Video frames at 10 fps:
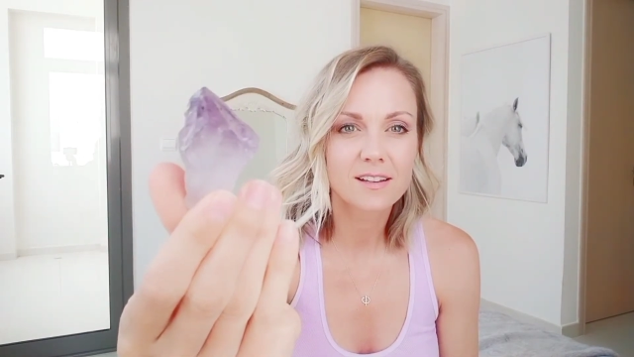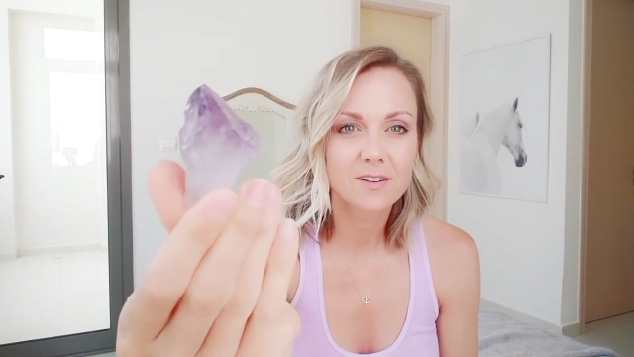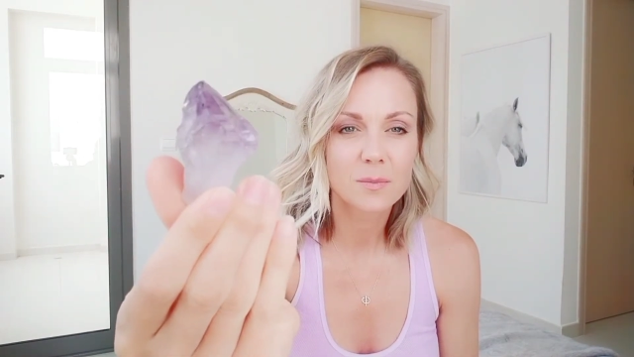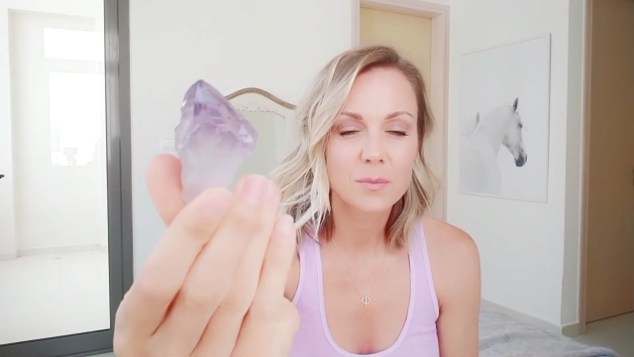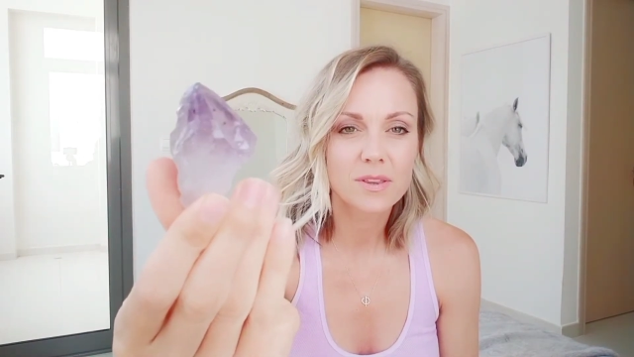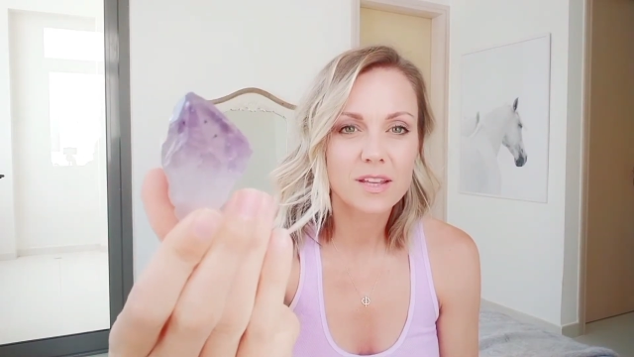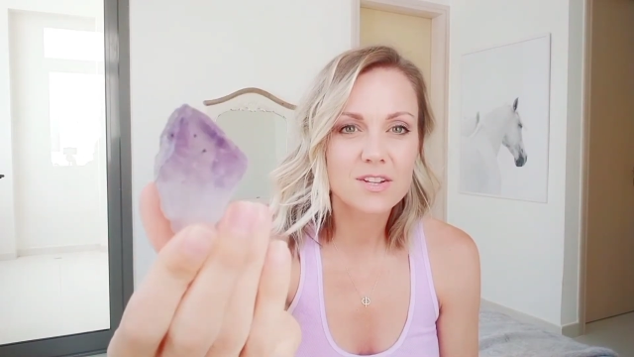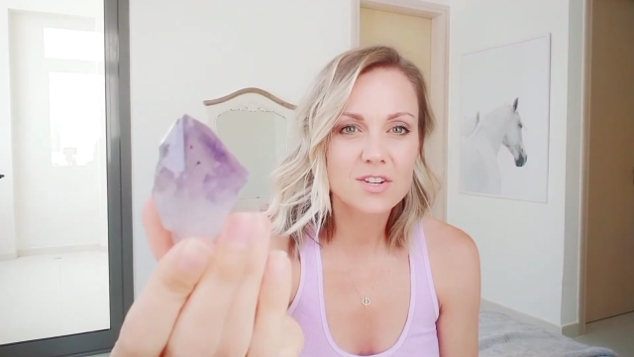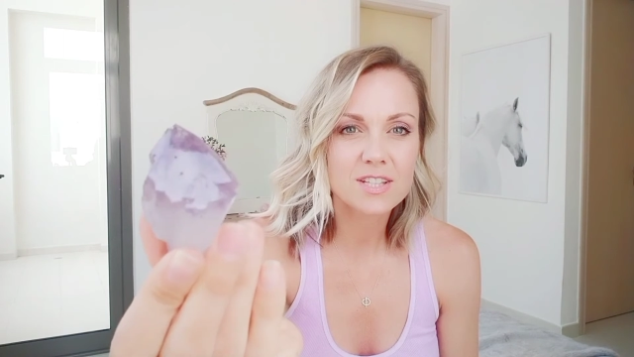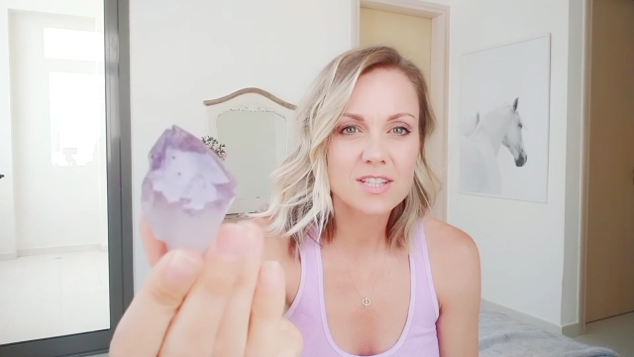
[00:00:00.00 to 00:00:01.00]
But they're
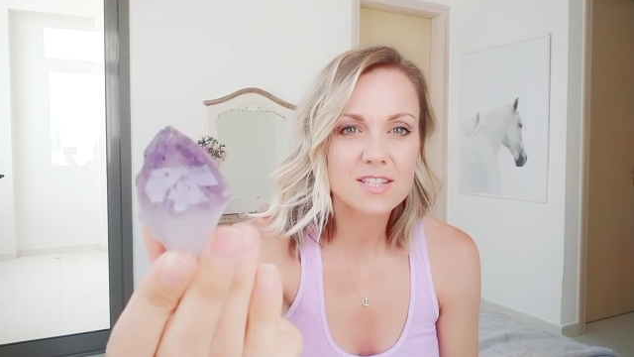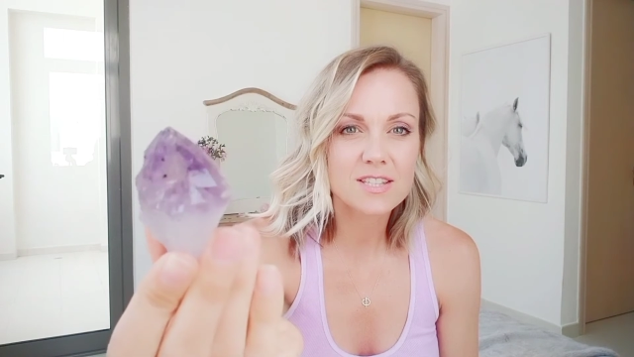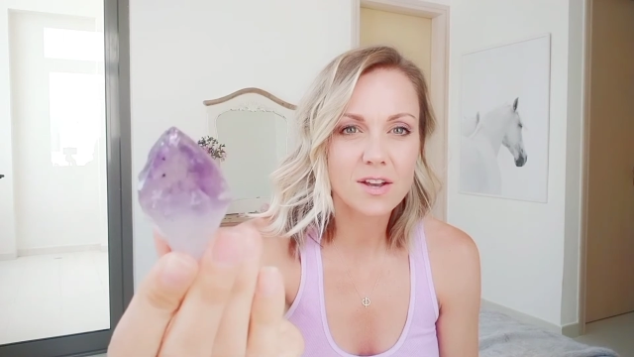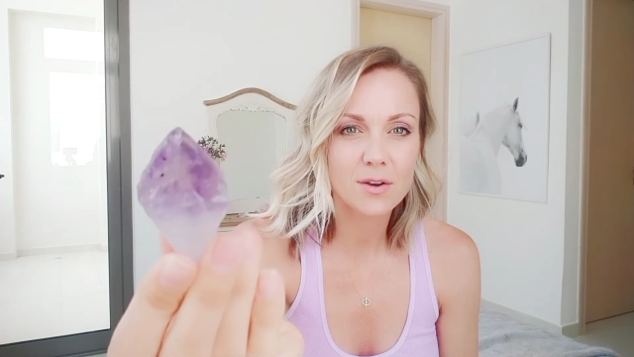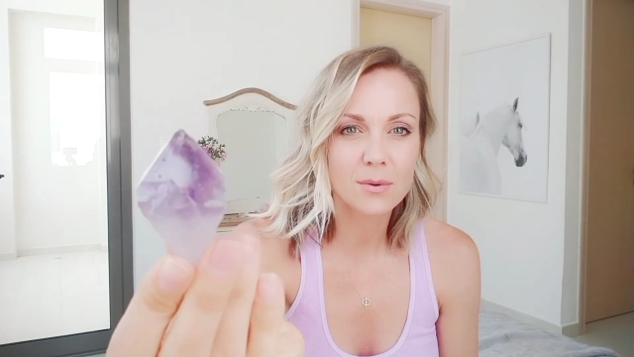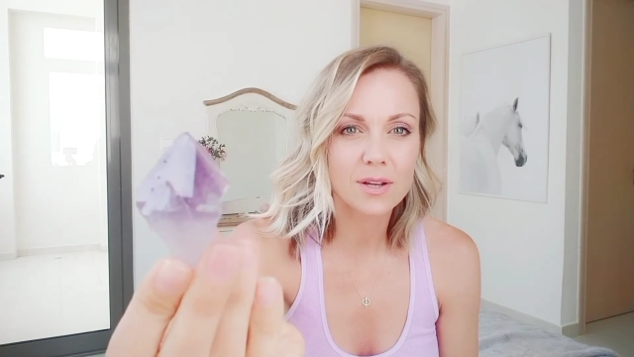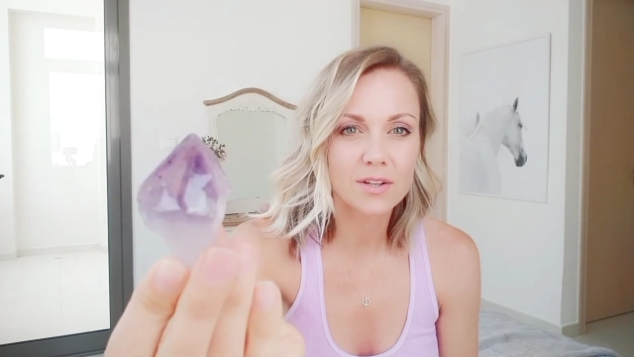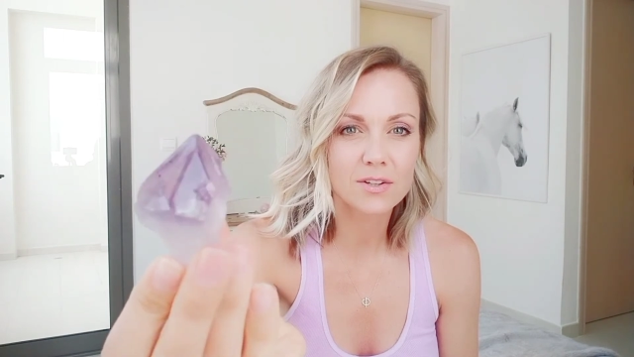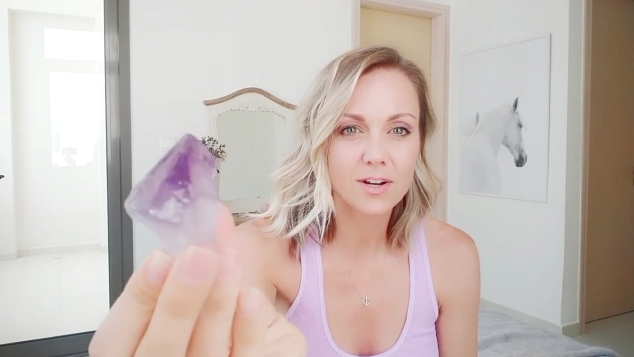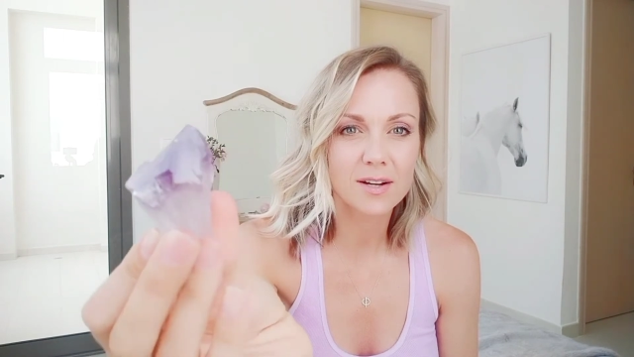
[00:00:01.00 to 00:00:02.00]
just so
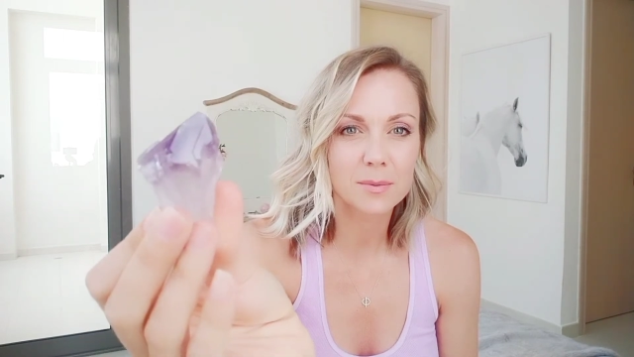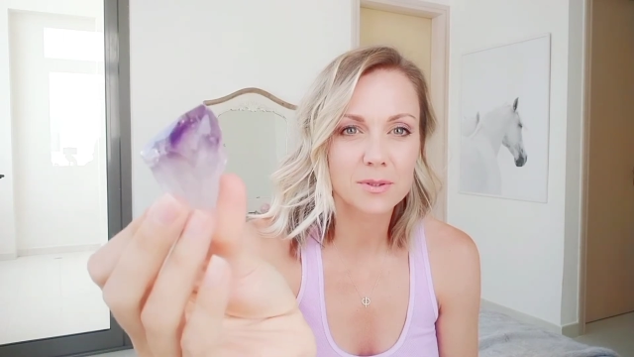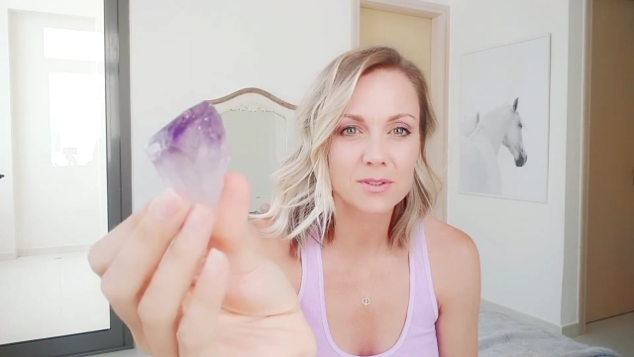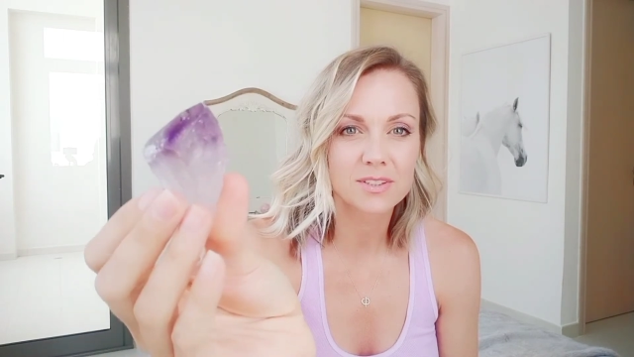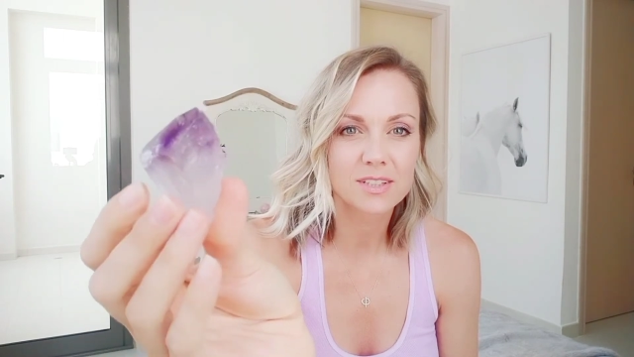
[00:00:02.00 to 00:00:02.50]
incredible.